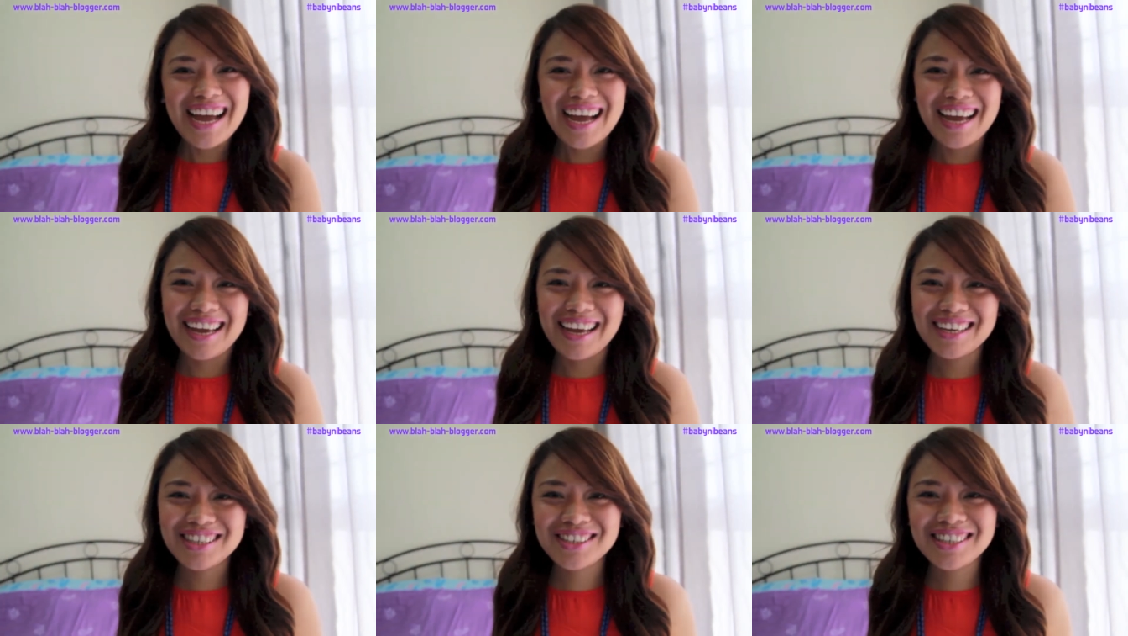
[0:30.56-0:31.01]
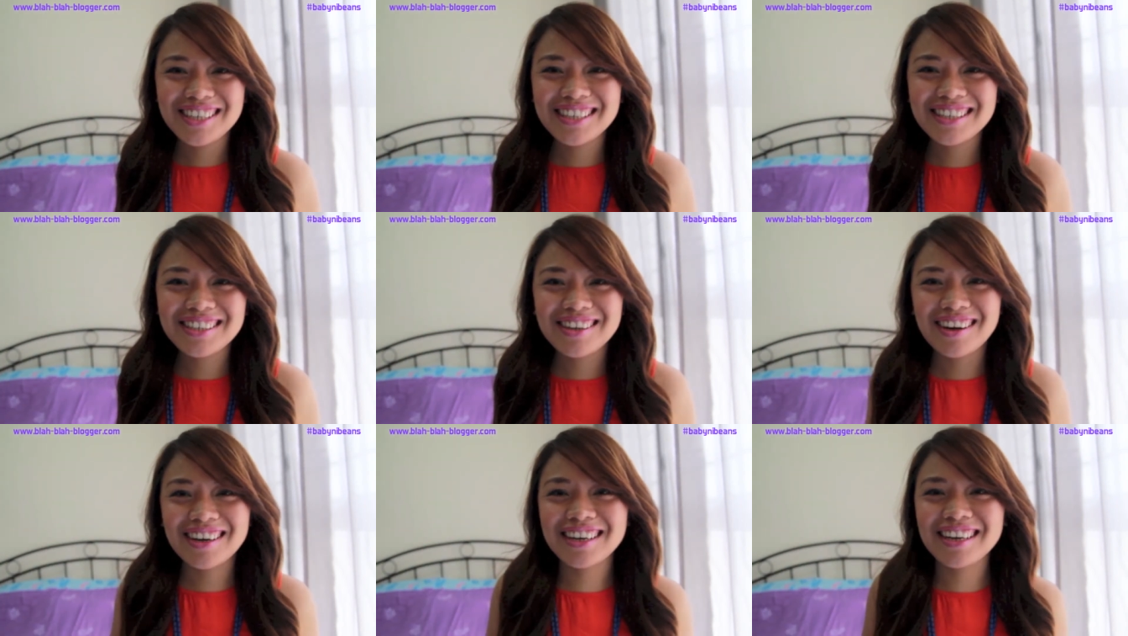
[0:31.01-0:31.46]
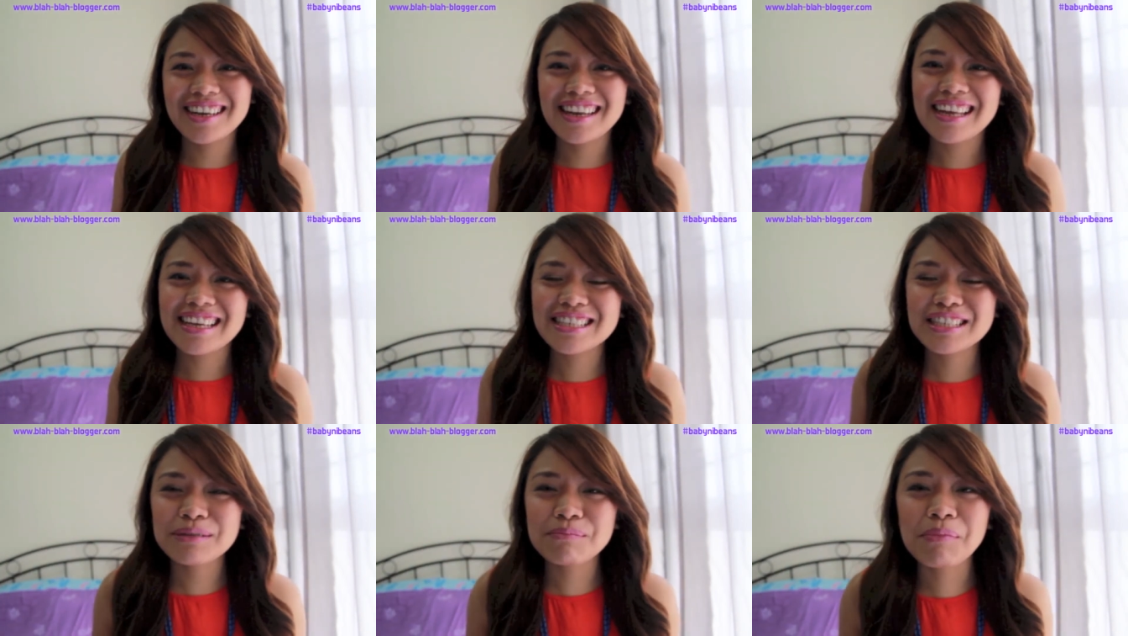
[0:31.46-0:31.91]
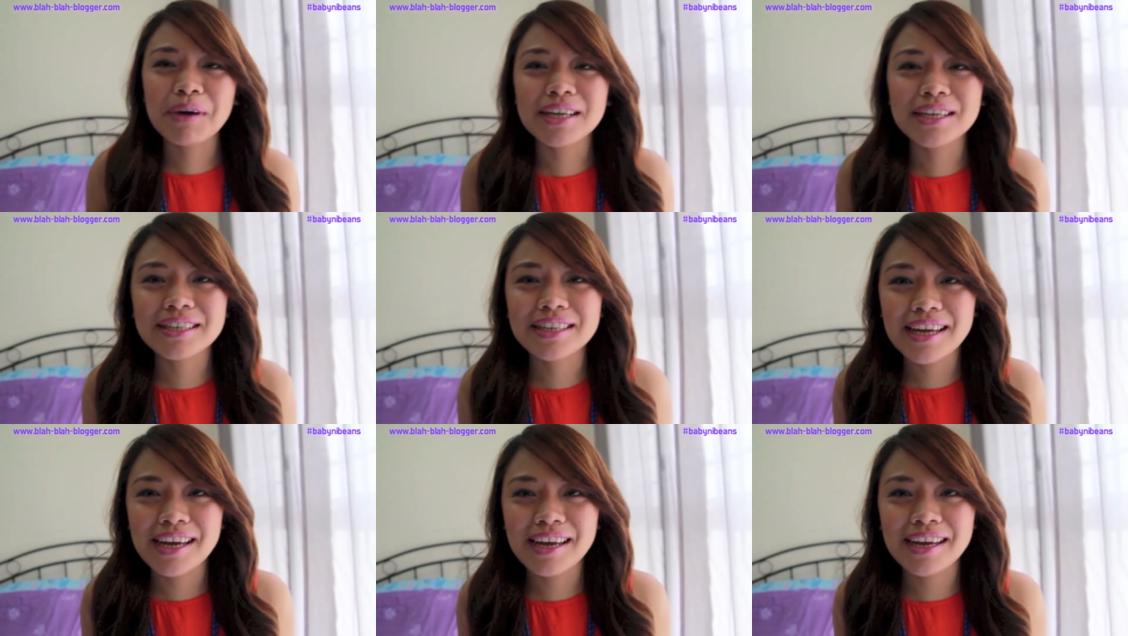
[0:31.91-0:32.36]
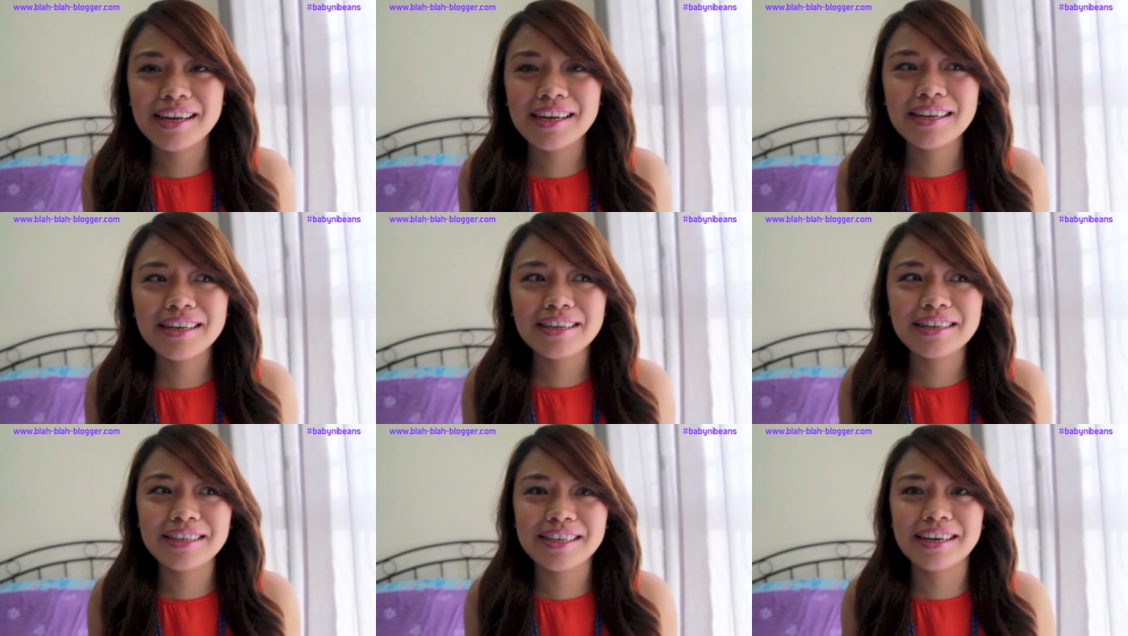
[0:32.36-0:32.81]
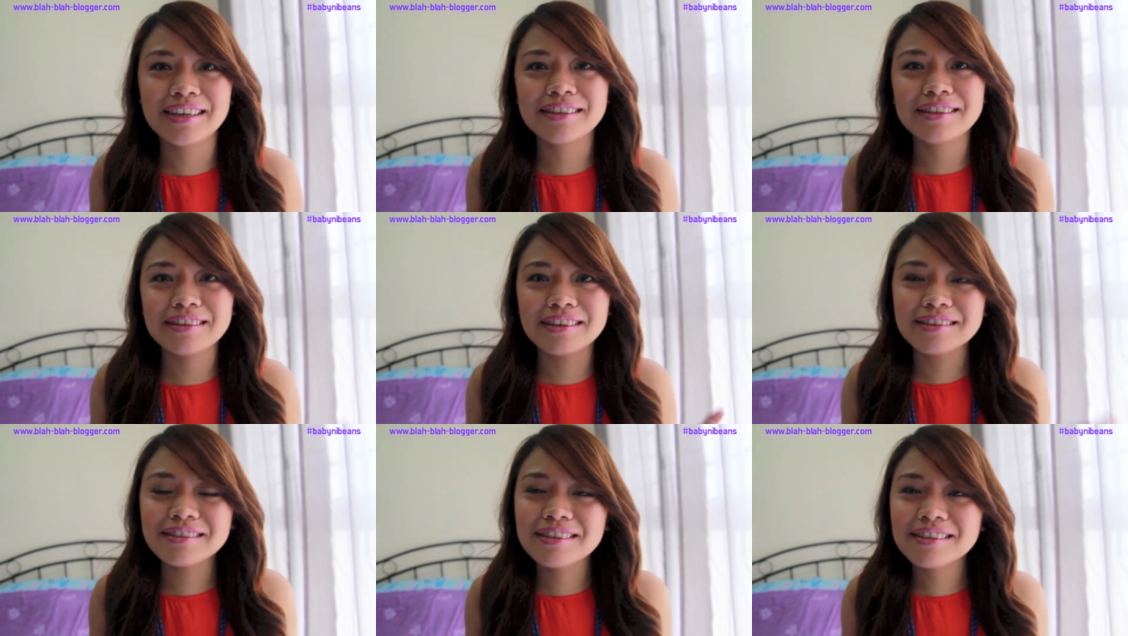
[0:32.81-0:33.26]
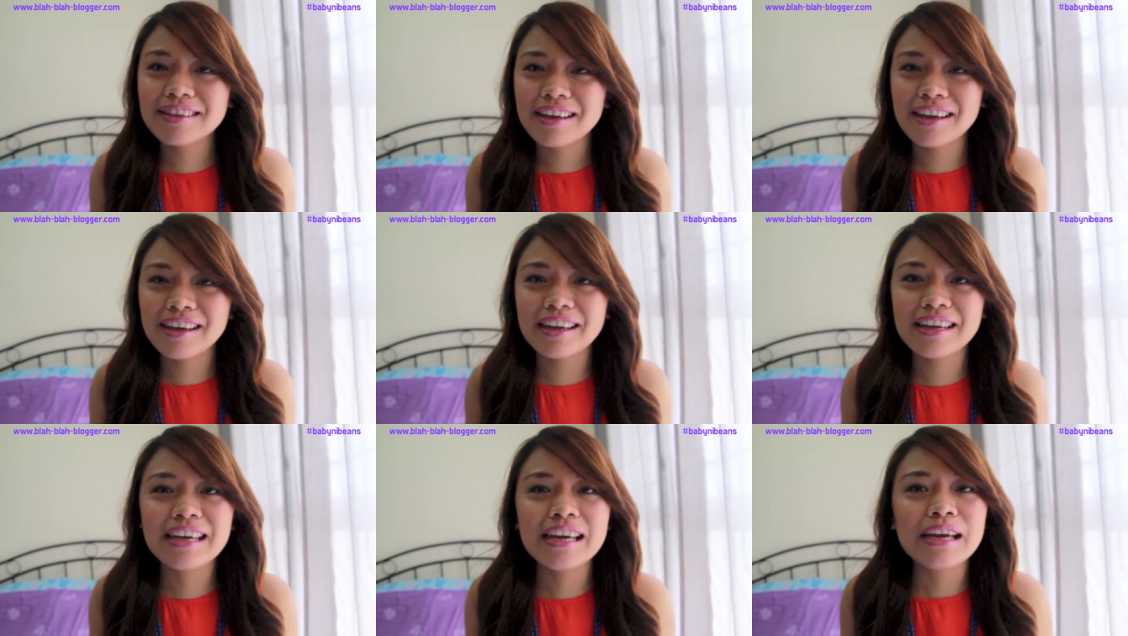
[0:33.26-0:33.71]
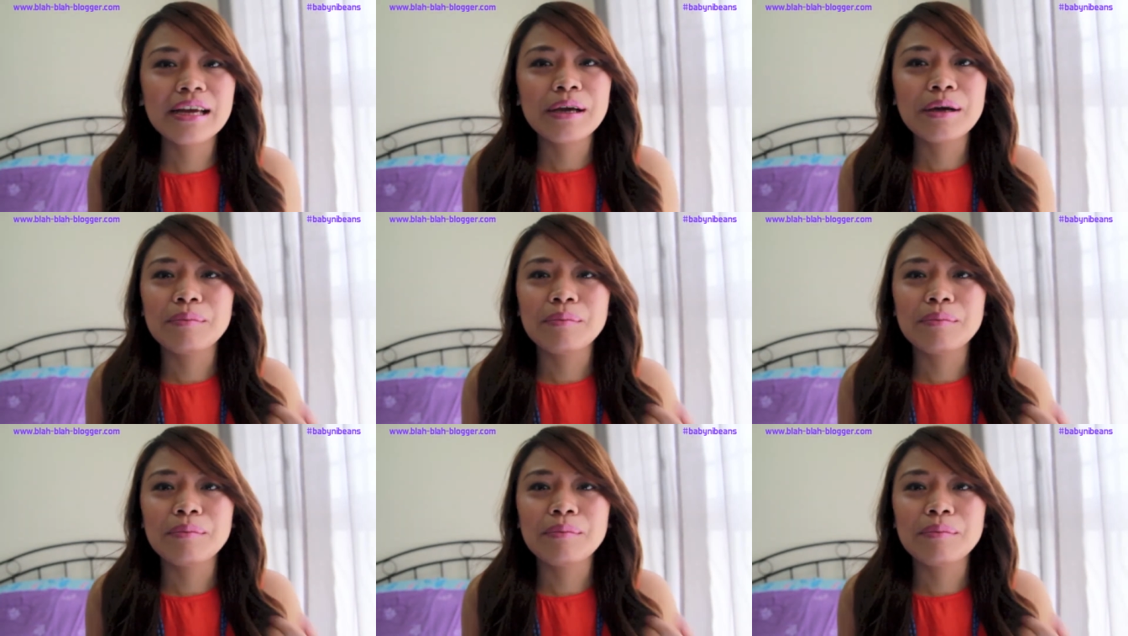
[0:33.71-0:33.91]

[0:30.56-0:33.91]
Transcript: I actually got it last Monday. Yeah, the other day.